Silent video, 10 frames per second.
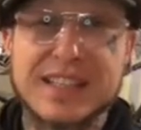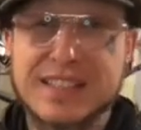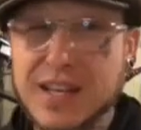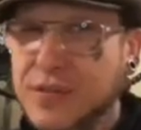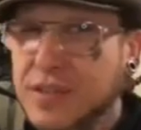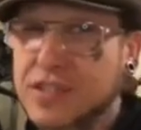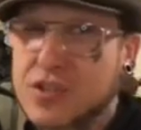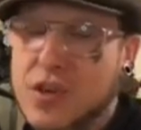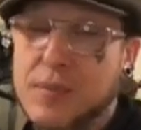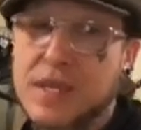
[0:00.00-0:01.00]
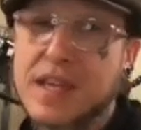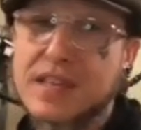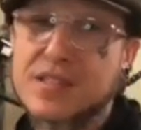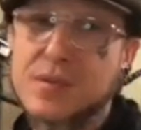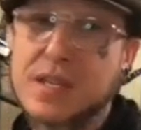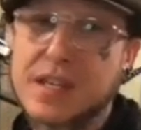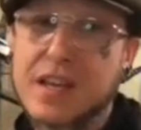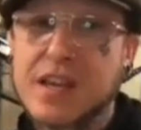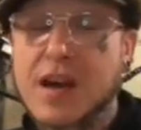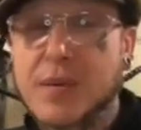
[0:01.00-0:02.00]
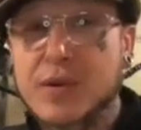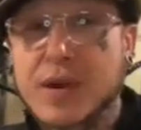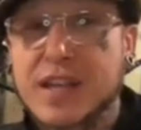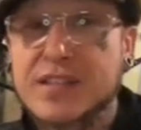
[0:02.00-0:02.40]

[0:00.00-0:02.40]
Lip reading: Definitely join me next week. I'm going to ride